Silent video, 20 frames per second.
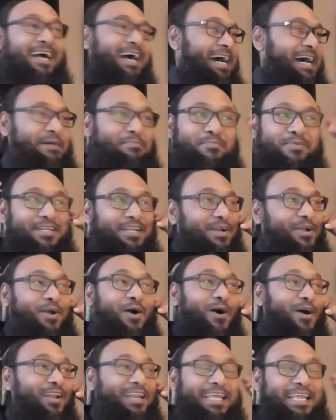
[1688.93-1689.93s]
I'm going to
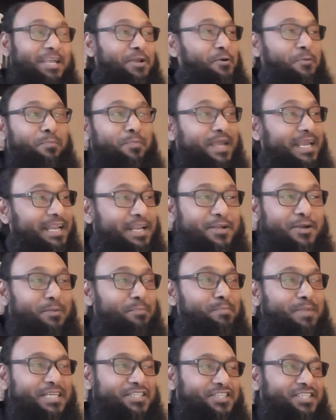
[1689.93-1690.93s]
call the European
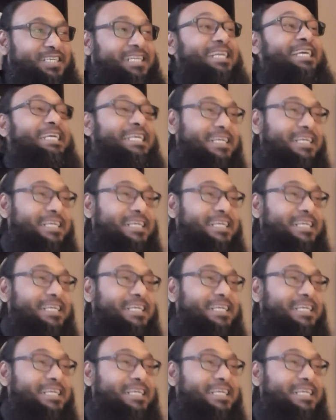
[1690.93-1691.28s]
Commission